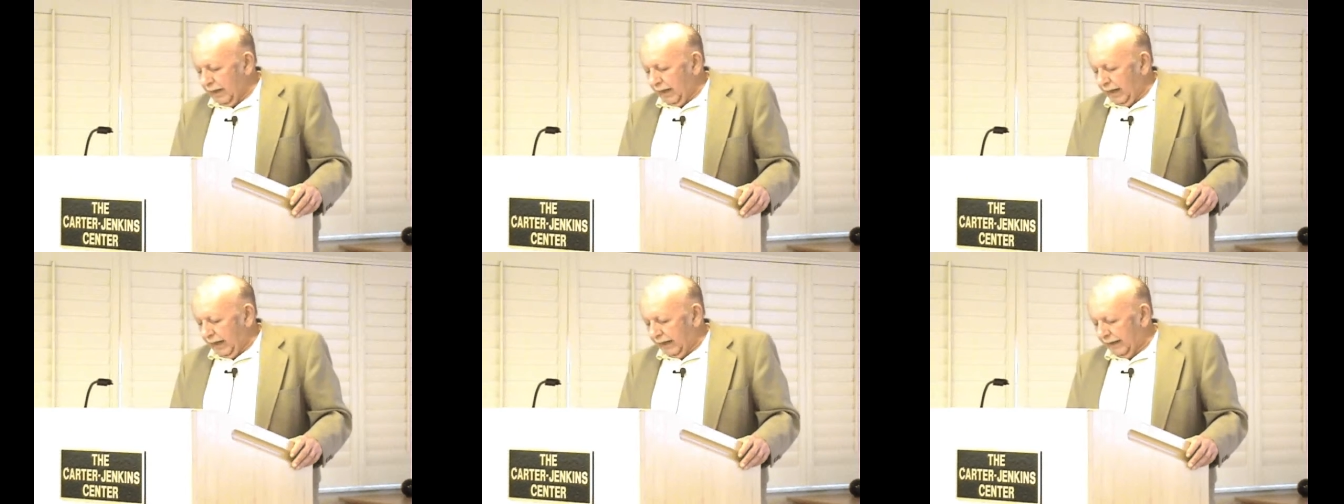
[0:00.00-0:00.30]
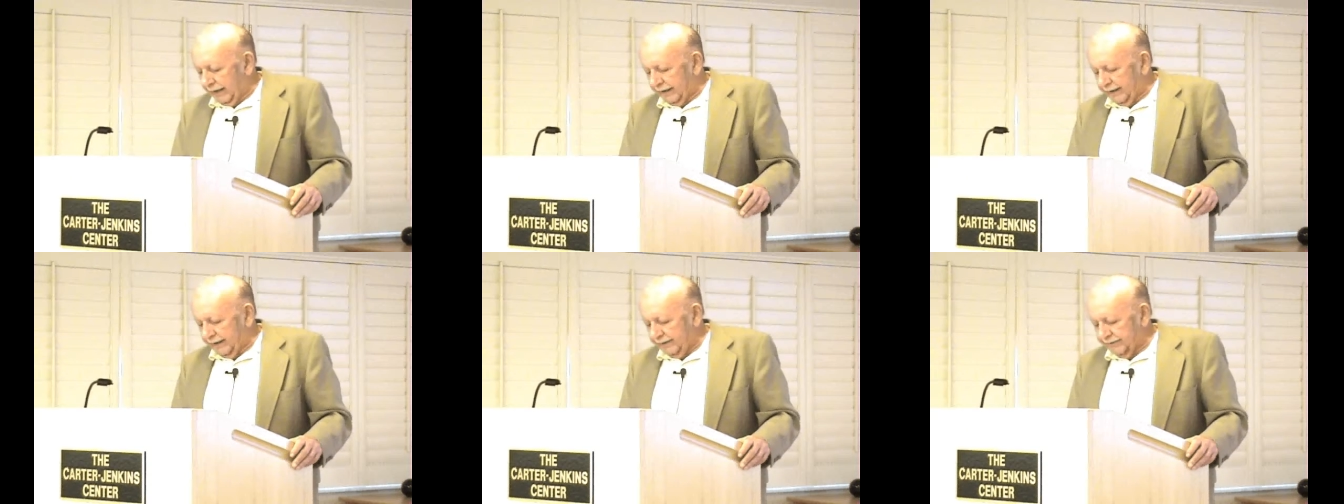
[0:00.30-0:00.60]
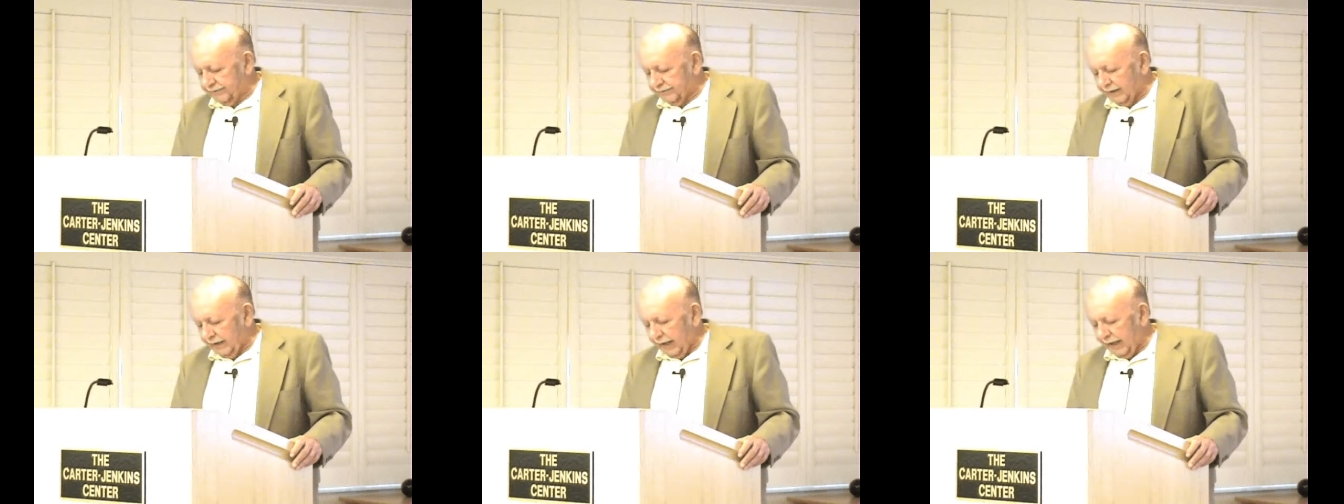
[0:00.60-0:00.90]
and
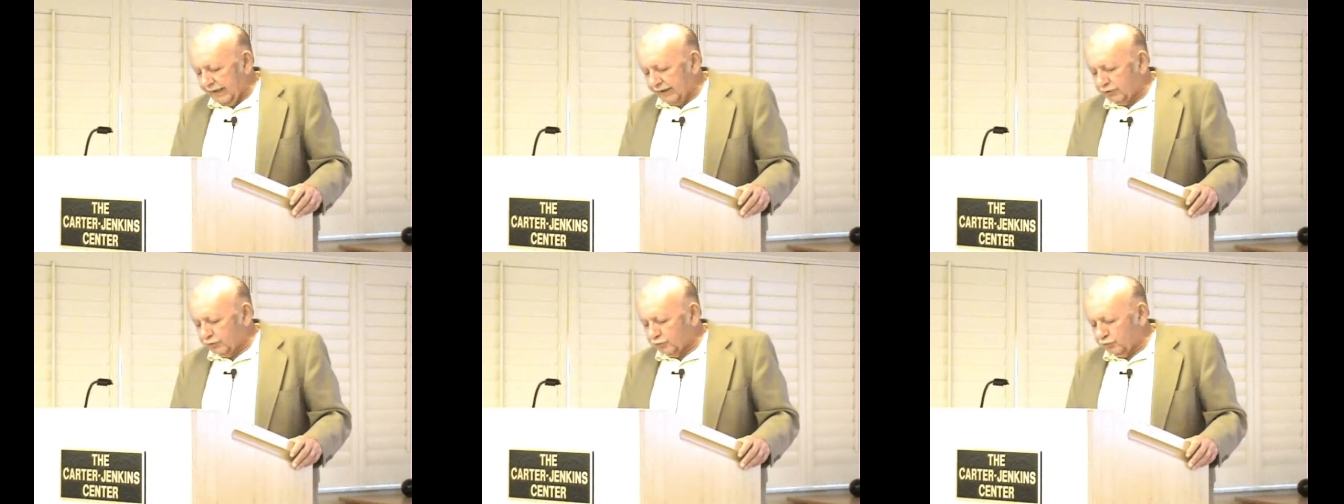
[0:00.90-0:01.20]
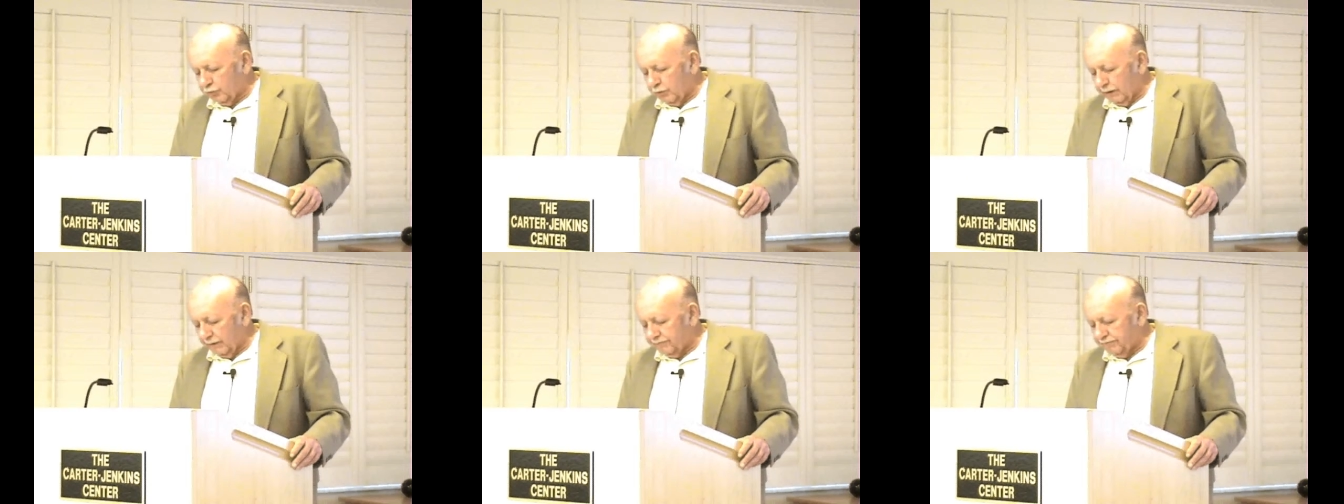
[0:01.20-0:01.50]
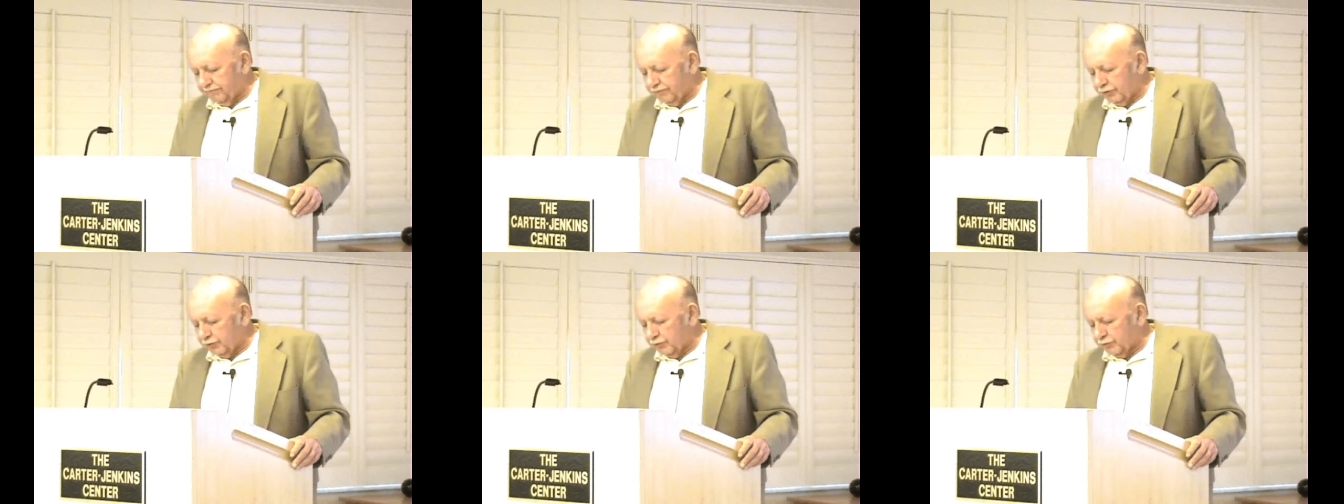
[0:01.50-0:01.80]
his actual
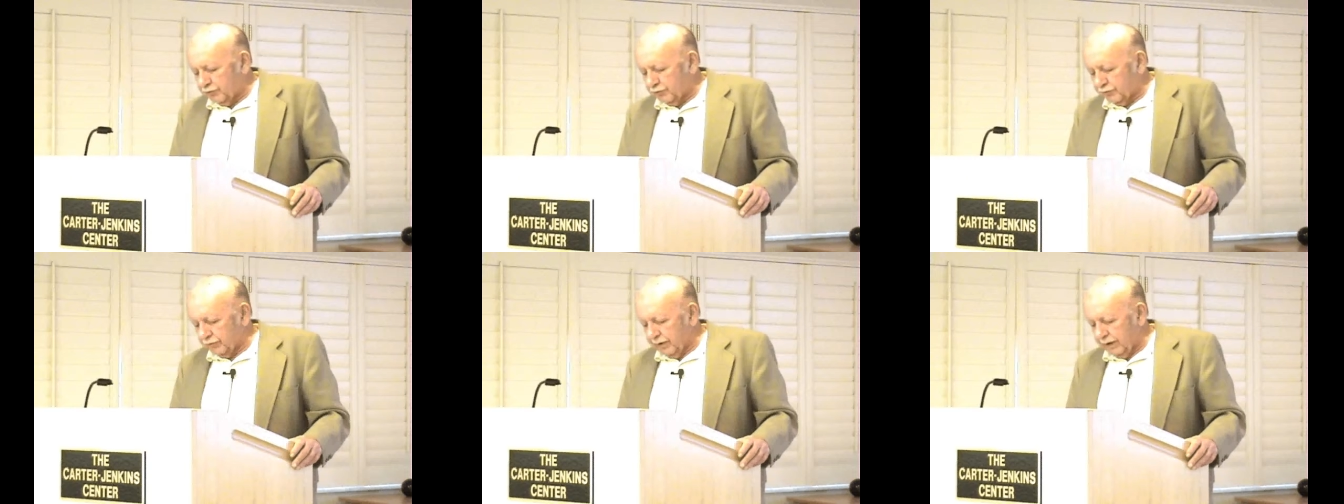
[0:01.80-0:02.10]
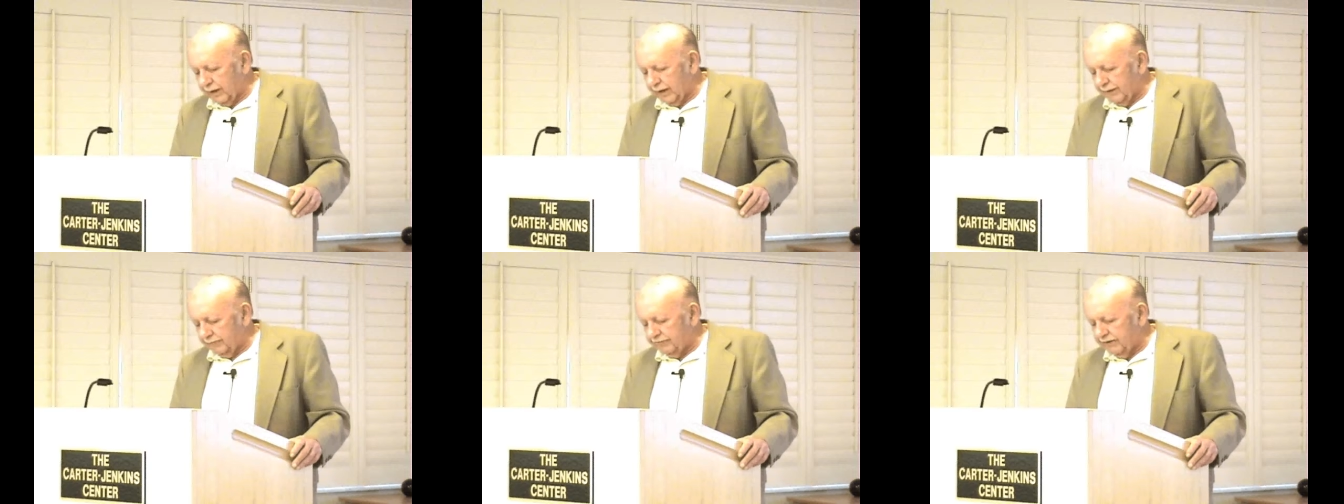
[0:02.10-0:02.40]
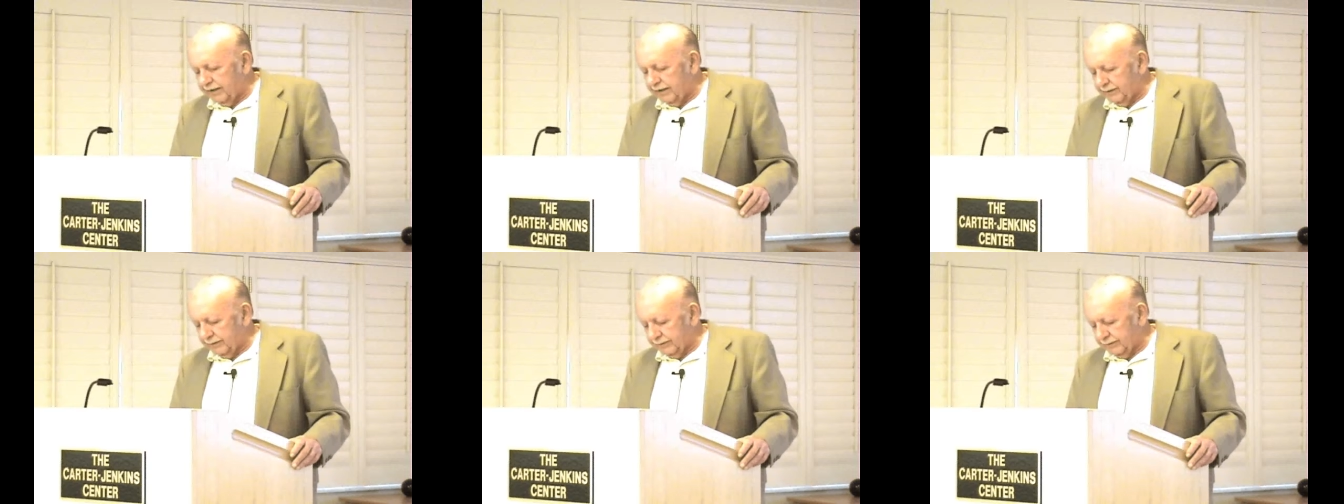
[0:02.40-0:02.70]
functional
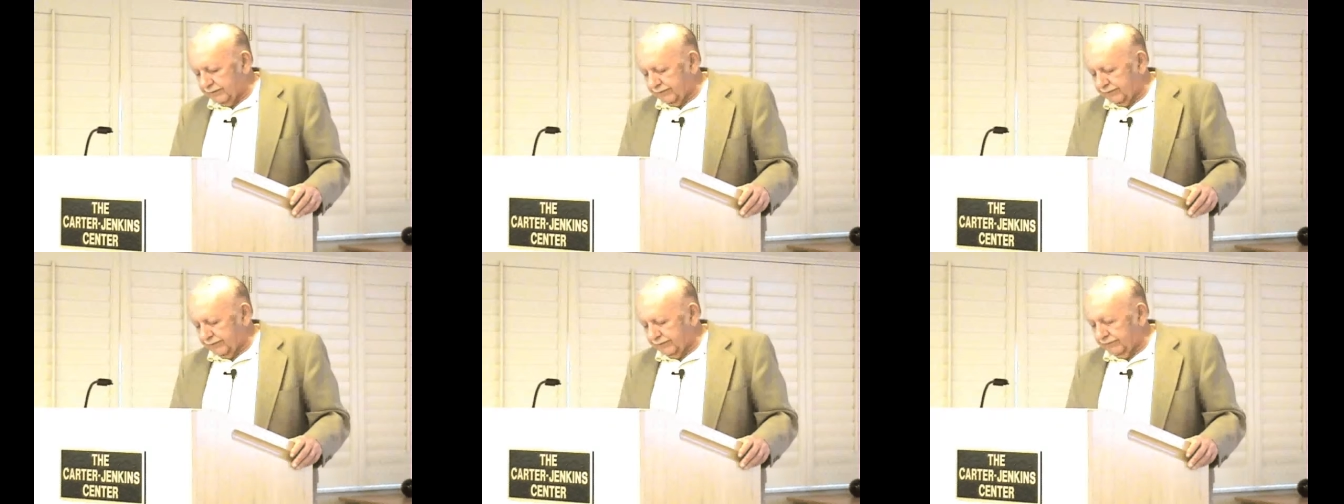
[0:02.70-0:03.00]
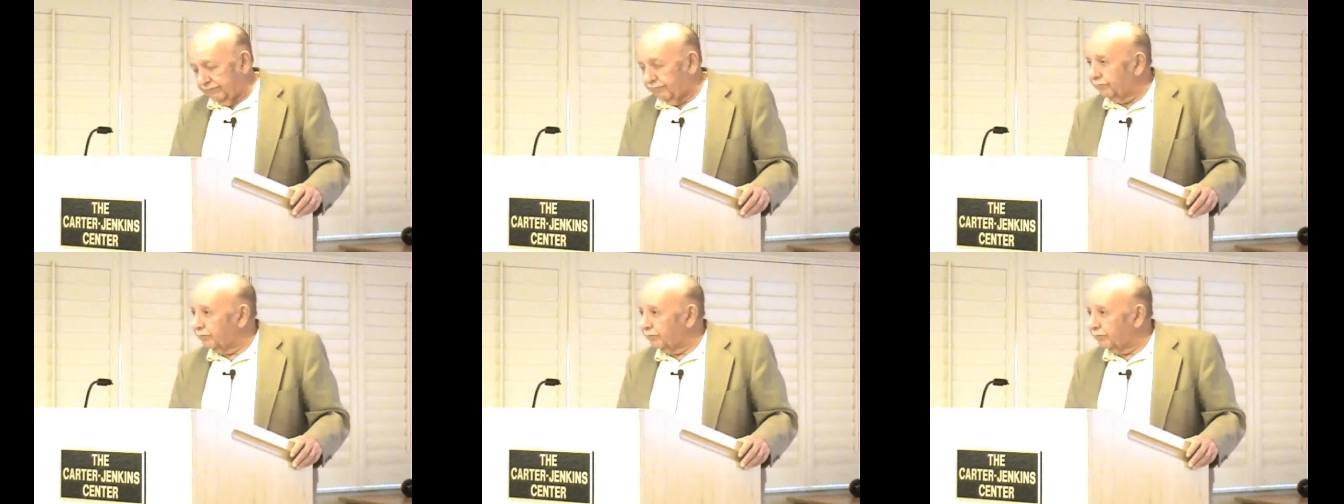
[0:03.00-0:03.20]
abilities